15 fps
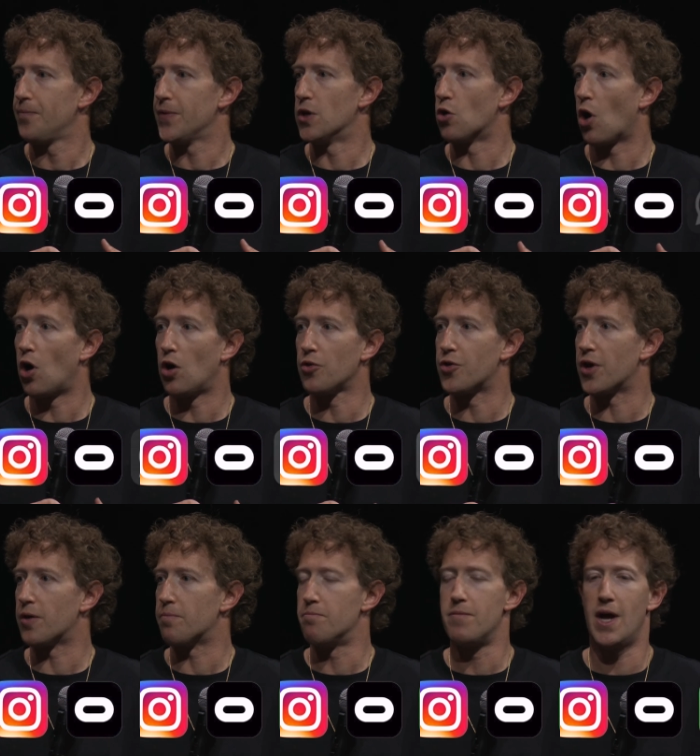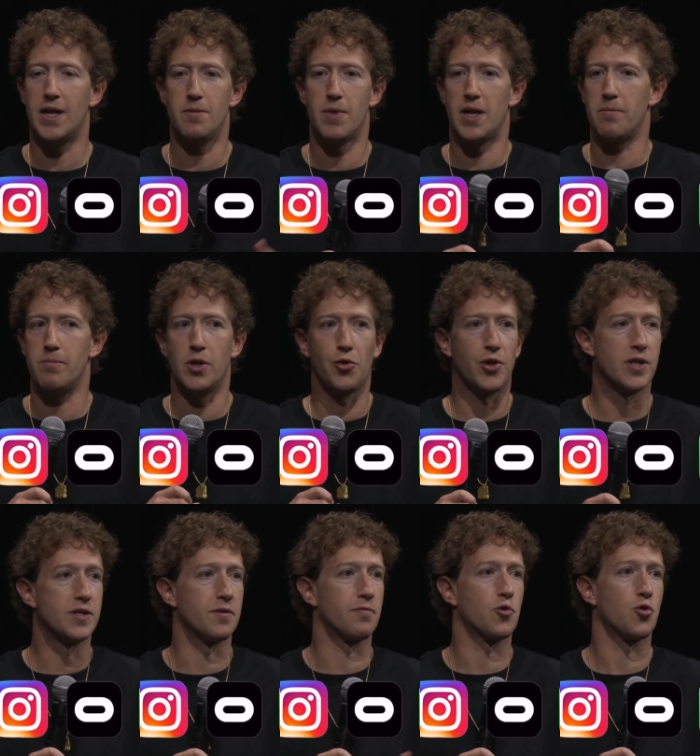you know all the many many
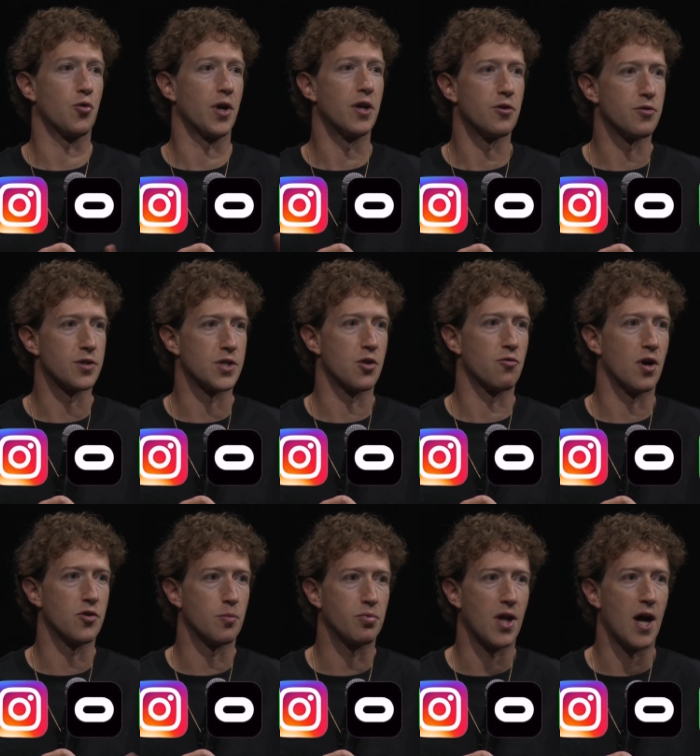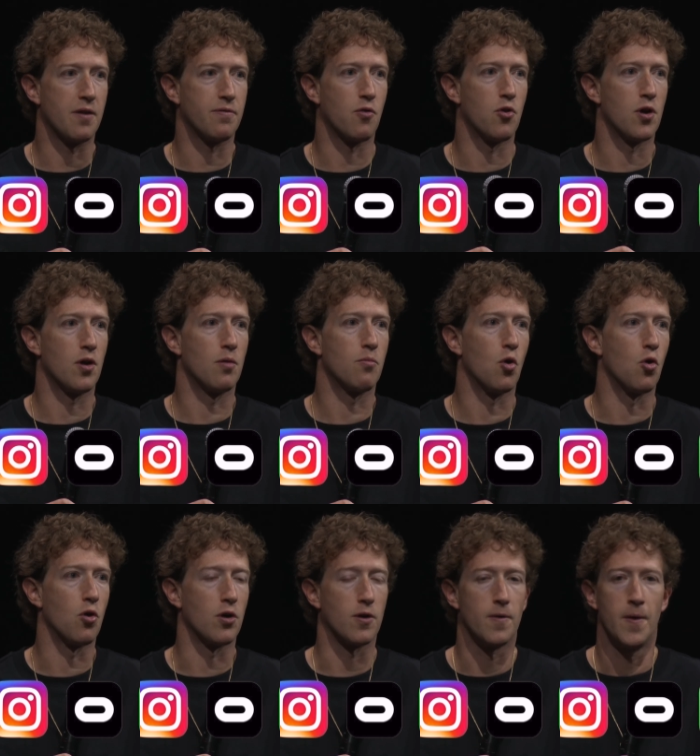millions of creators that are on the platform,
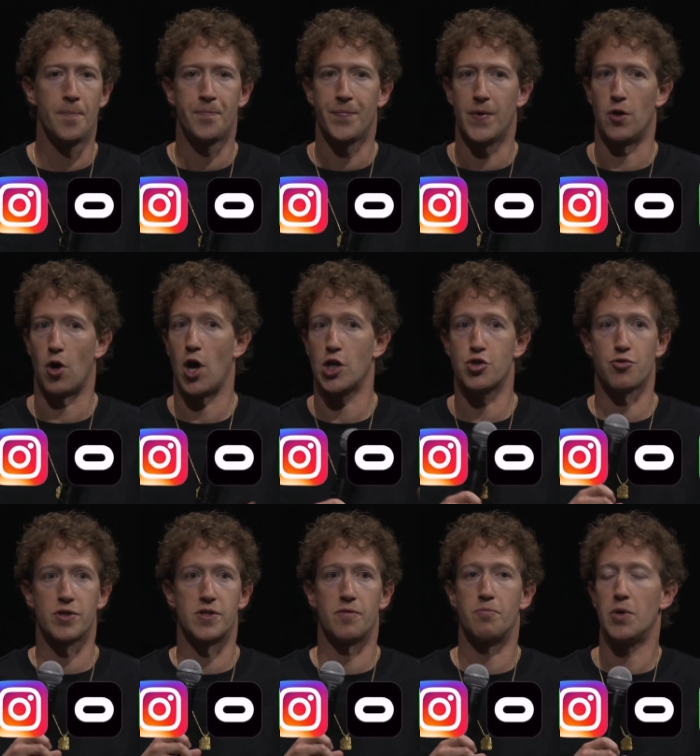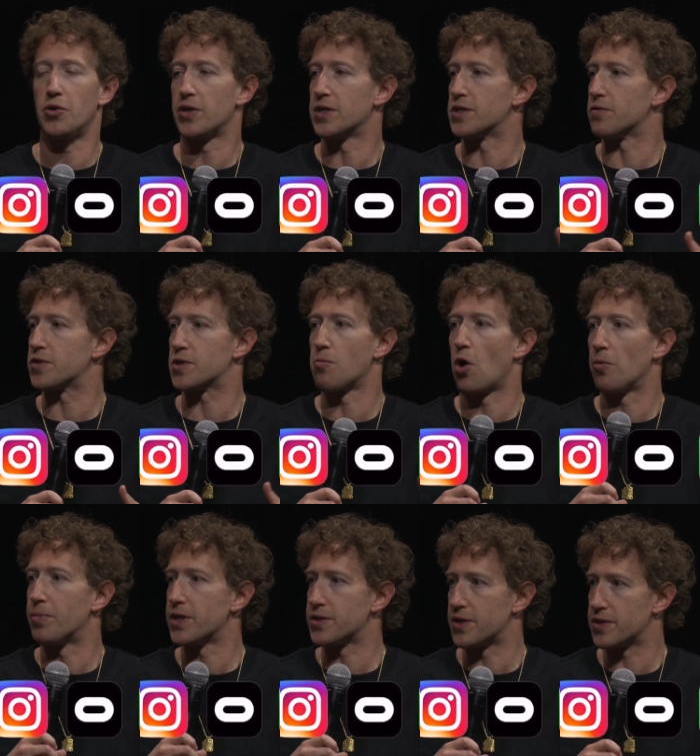or you know hundreds of millions of small
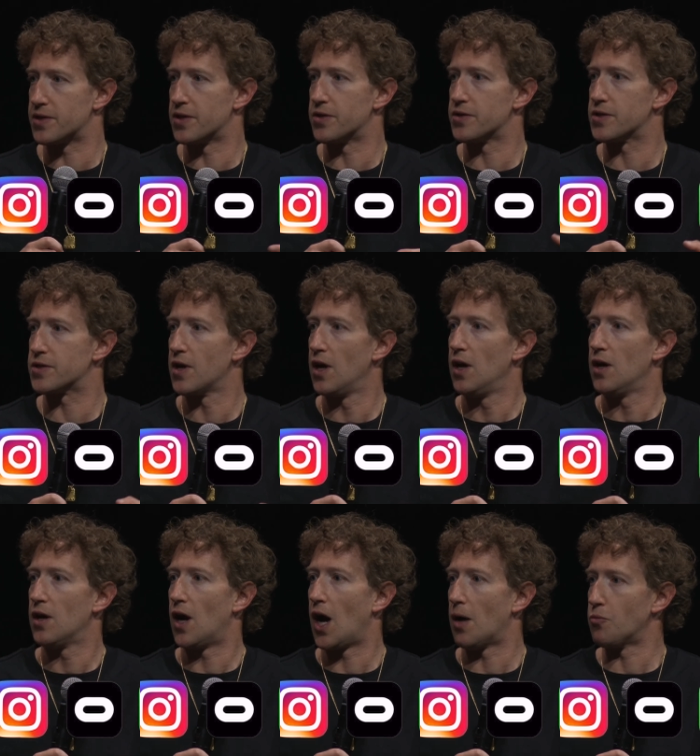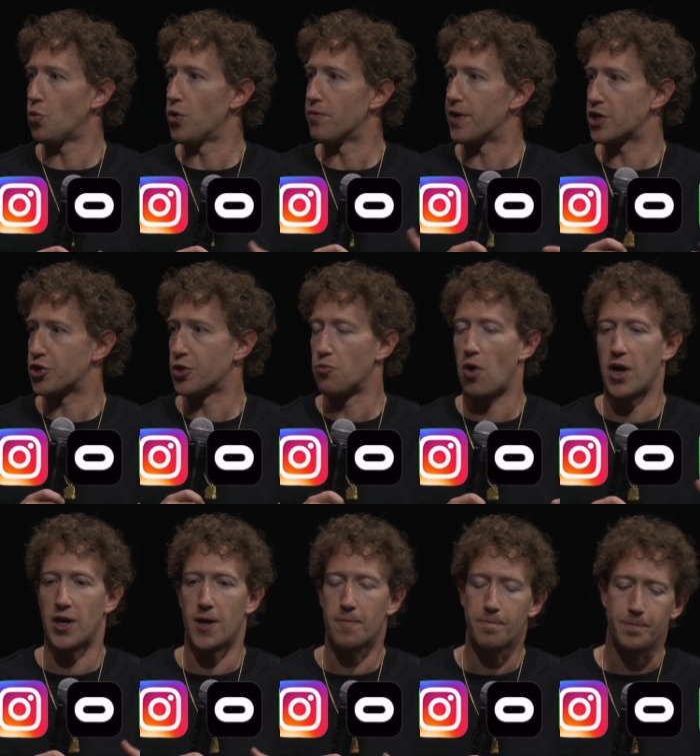businesses, um, we eventually
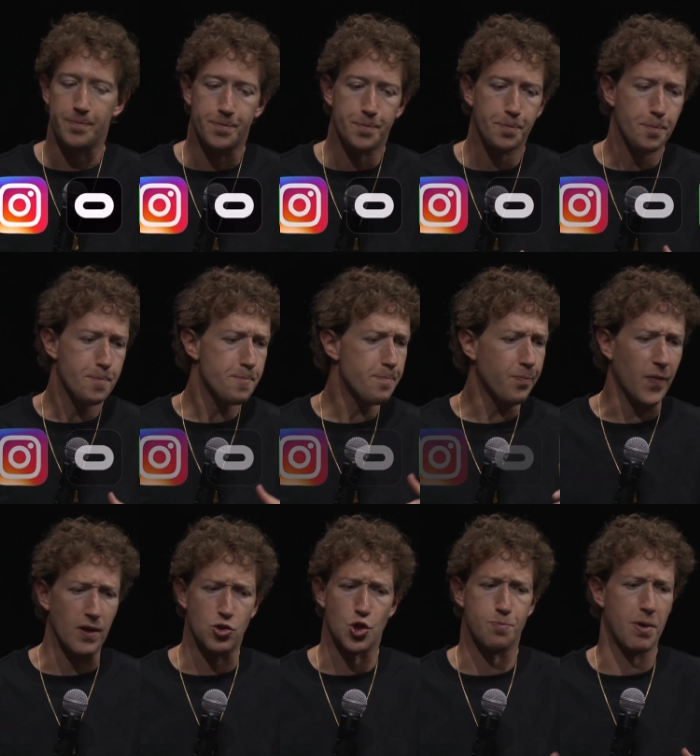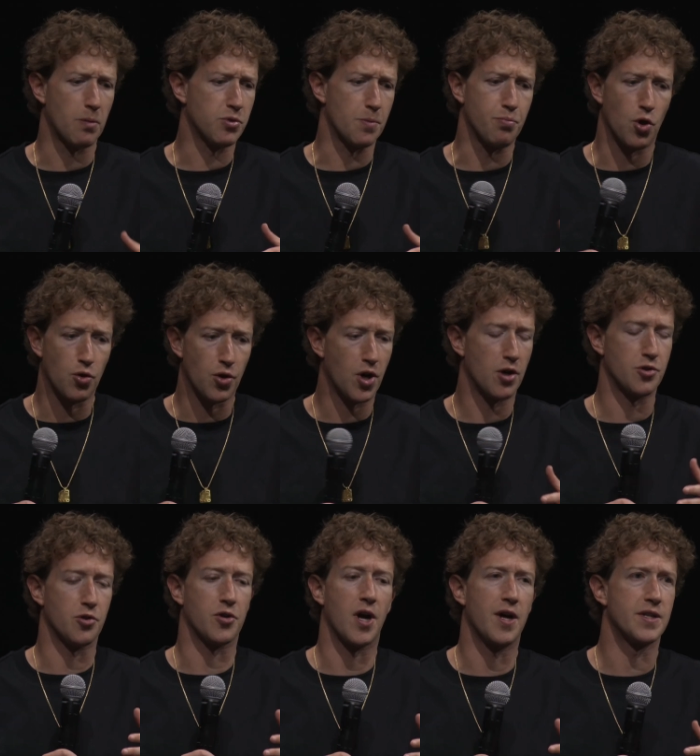want to just be able to pull in all
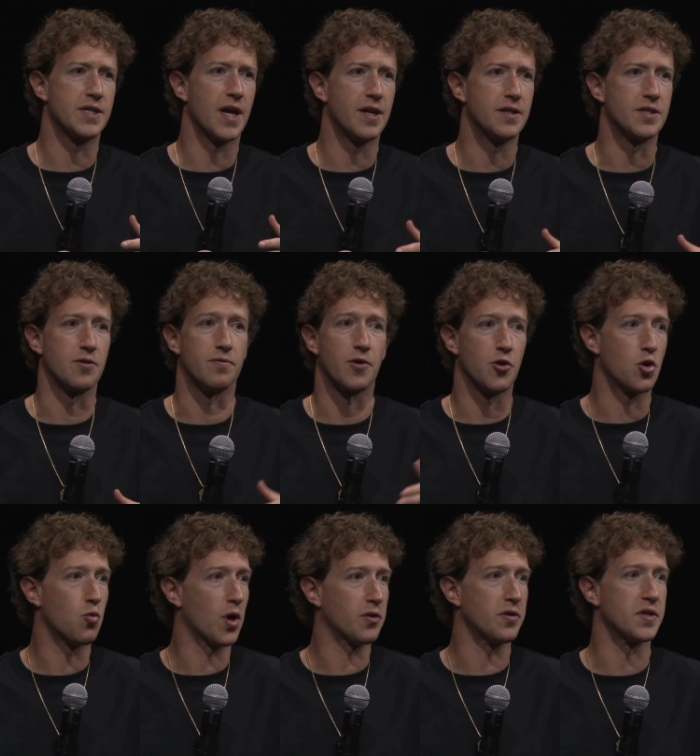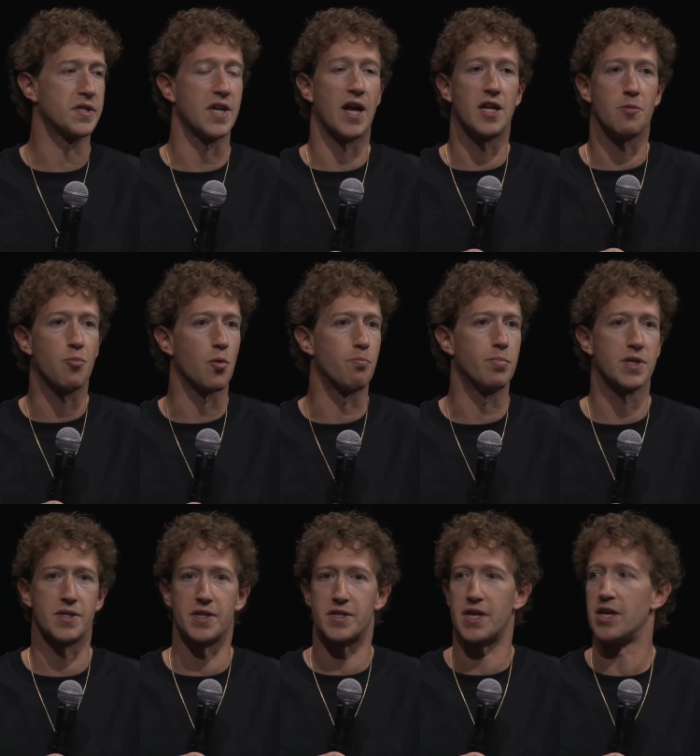your content and very quickly stand up a
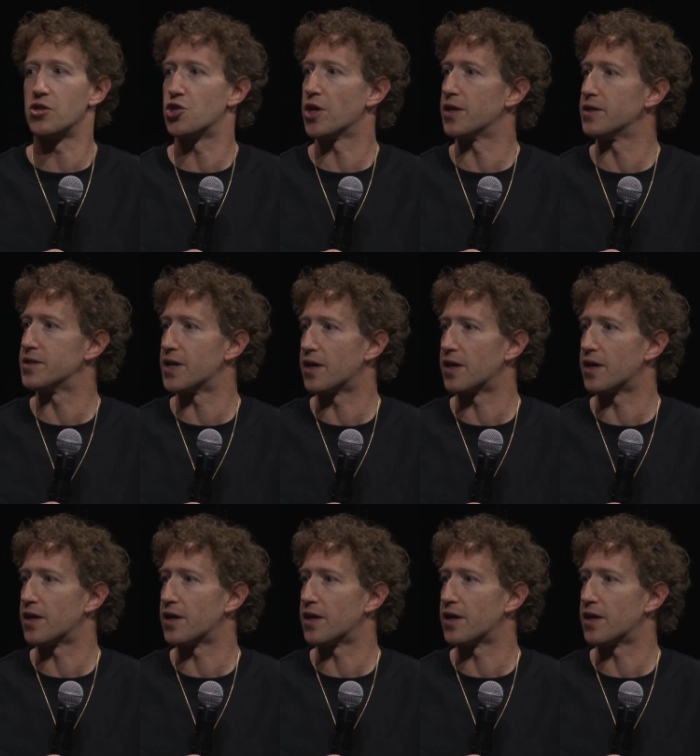business agent